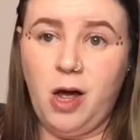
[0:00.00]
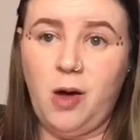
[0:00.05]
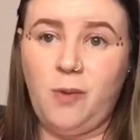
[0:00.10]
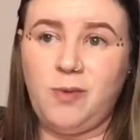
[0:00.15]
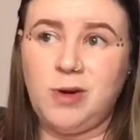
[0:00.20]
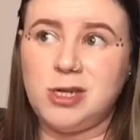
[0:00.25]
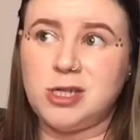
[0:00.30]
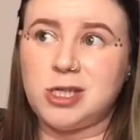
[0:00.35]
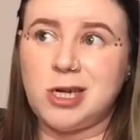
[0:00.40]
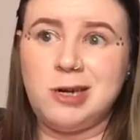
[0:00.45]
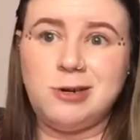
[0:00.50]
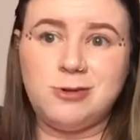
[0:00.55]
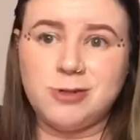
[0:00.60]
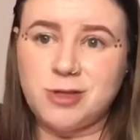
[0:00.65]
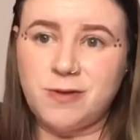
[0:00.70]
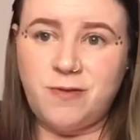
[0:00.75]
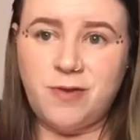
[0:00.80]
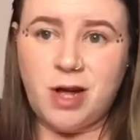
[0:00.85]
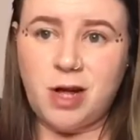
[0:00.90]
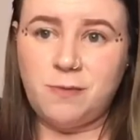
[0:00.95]
which I
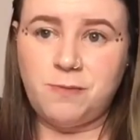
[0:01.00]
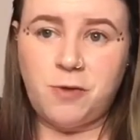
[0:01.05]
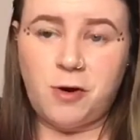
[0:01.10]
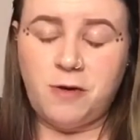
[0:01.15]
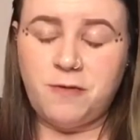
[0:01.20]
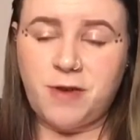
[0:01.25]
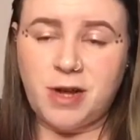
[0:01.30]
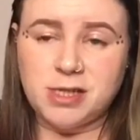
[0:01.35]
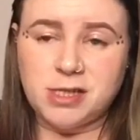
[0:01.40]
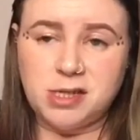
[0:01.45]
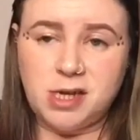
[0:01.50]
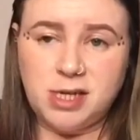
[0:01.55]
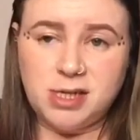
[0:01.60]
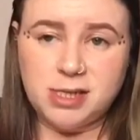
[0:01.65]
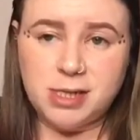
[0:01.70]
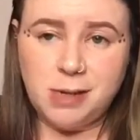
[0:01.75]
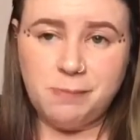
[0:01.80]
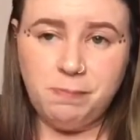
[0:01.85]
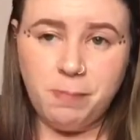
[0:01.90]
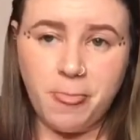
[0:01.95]
also found very
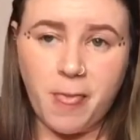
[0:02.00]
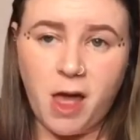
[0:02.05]
fascinating.